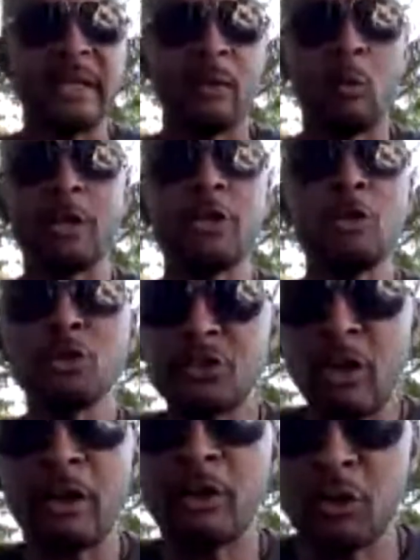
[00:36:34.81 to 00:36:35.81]
When you
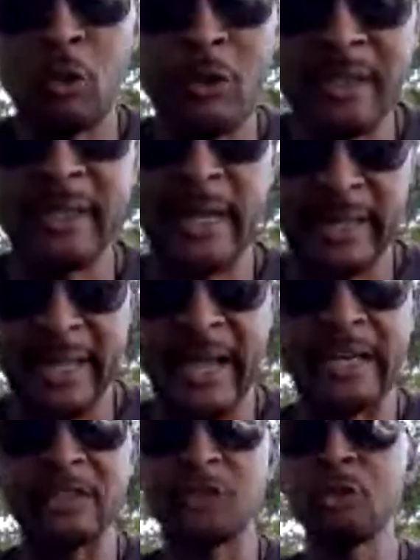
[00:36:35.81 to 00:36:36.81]
start doing that,
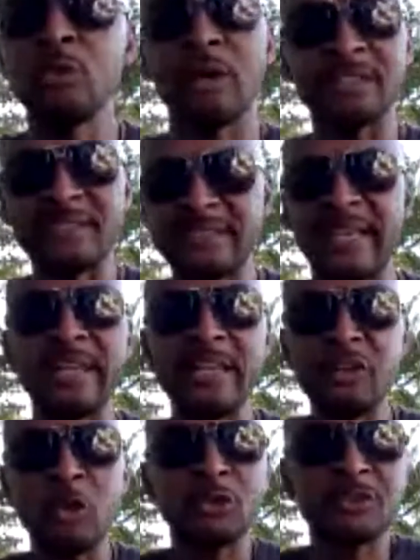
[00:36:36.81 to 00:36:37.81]
guys, you are
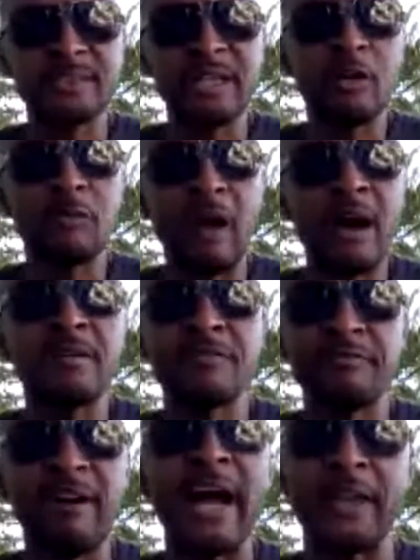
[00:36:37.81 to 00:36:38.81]
setting yourself on
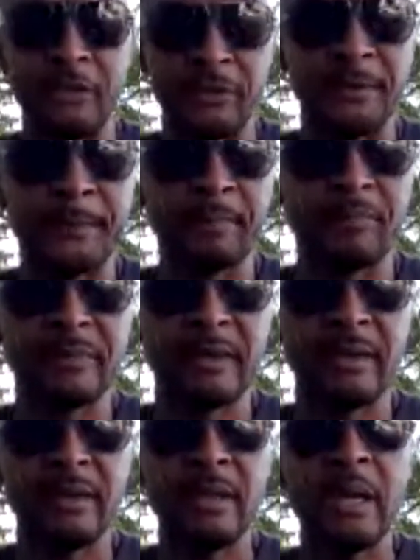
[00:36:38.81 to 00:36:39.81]
fire.
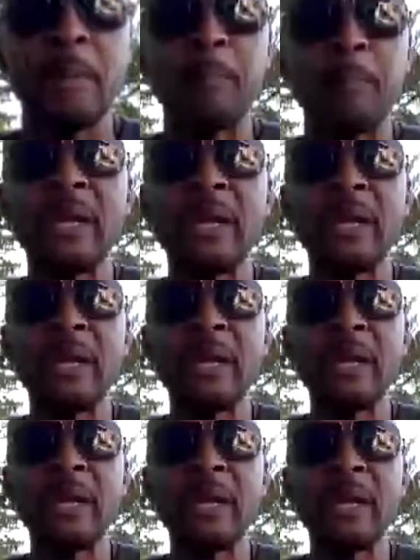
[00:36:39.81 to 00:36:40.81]
People are
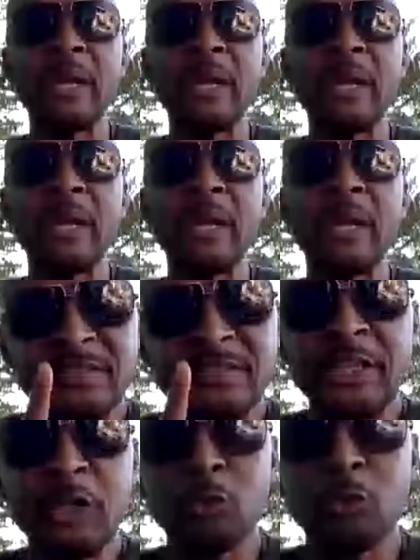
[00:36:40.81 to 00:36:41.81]
not going to come see
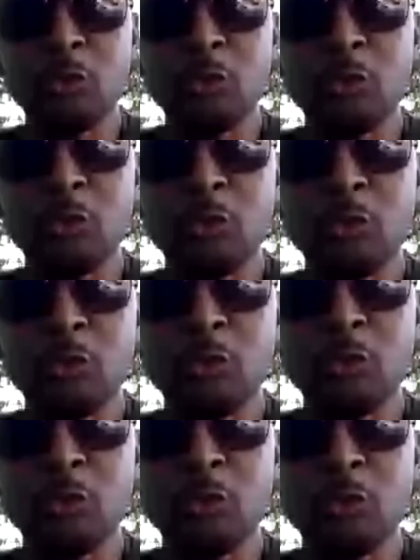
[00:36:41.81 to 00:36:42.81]
you to see if you
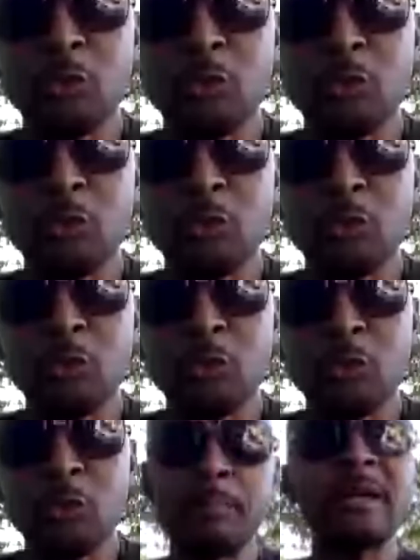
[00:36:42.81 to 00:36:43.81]
succeed.
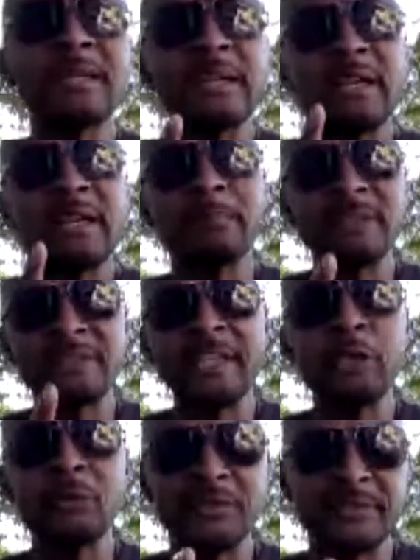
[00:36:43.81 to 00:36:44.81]
People are going to come to
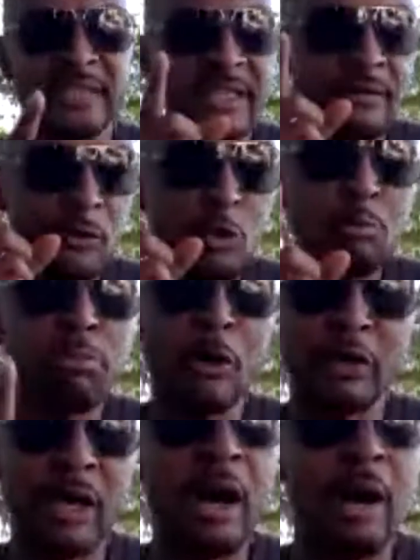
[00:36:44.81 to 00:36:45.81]
see you to see if you
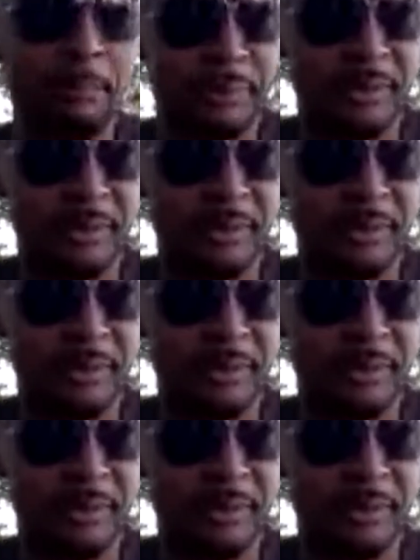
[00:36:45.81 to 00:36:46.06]
burn up.